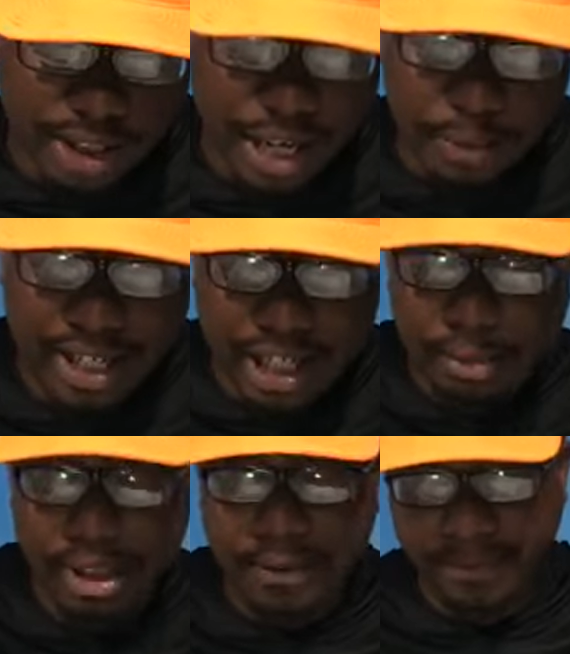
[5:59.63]
that when they
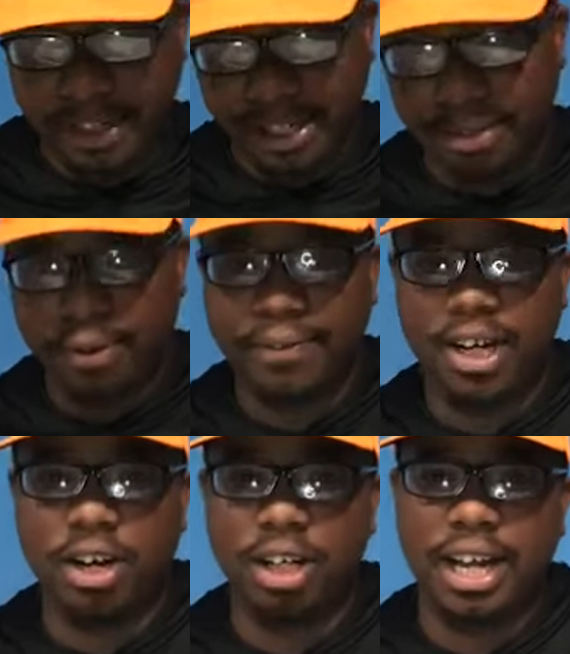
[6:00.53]
come in to feed, they would
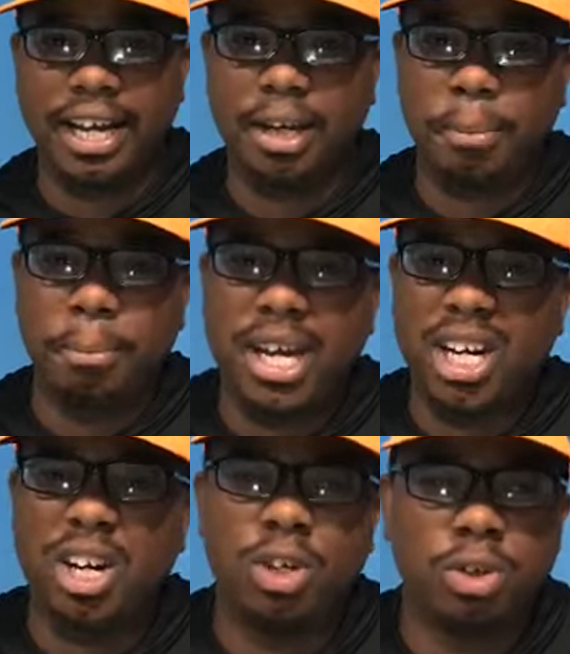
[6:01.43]
feed on like
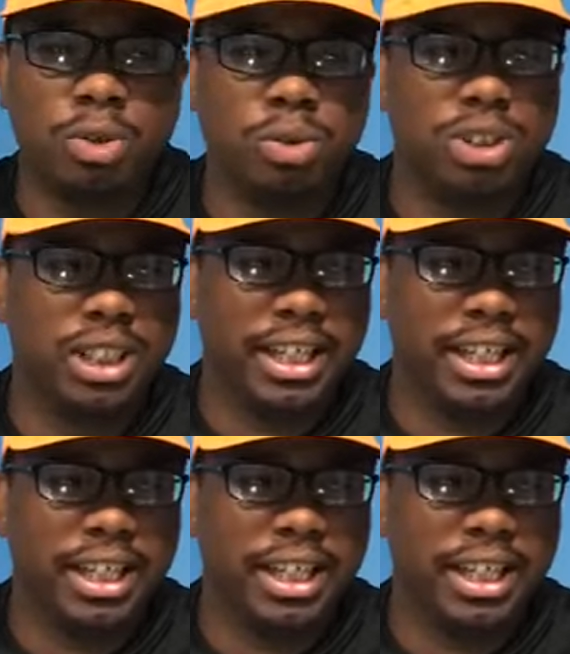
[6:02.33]
minnows